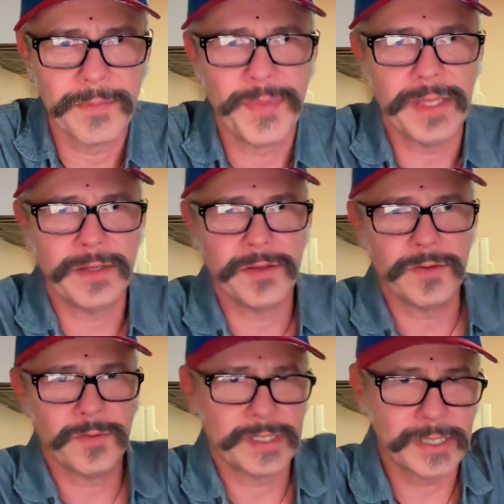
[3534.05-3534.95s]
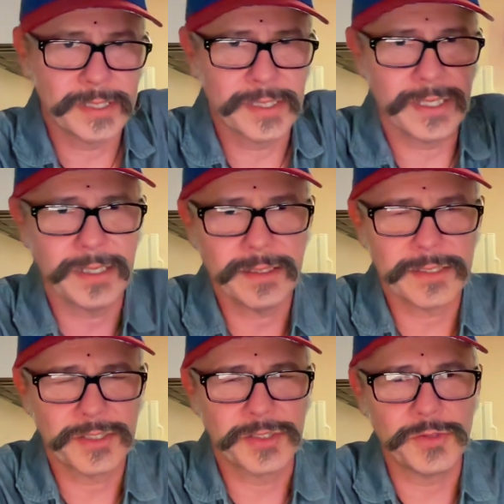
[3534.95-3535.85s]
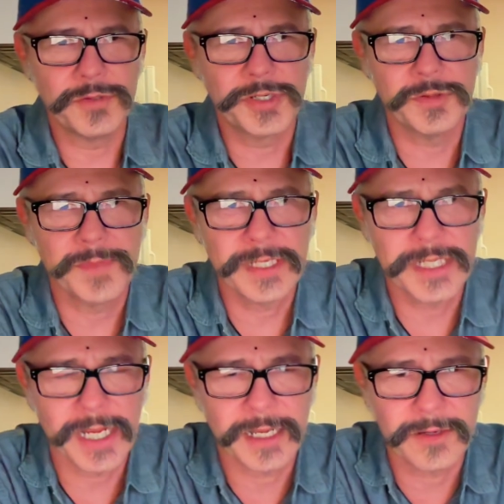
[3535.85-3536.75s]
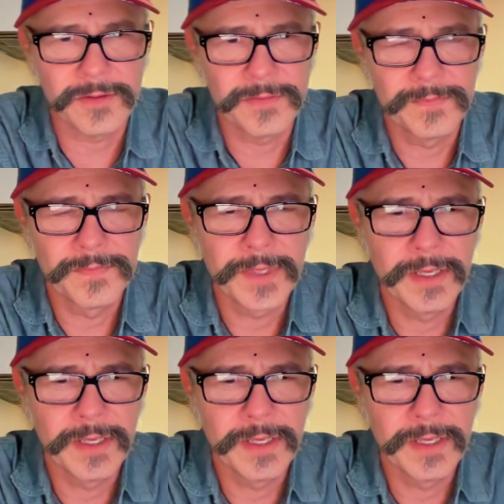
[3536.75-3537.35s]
Bindu, which is the Sushumna channel,